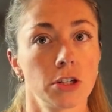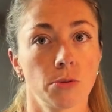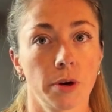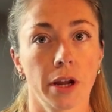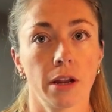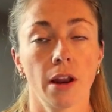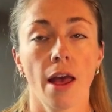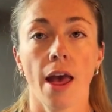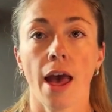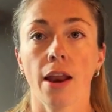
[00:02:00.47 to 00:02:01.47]
organ.
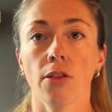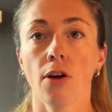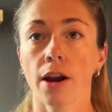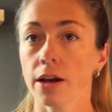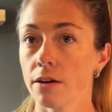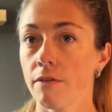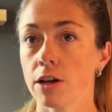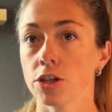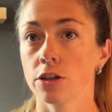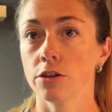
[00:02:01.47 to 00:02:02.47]
And a lot of conventional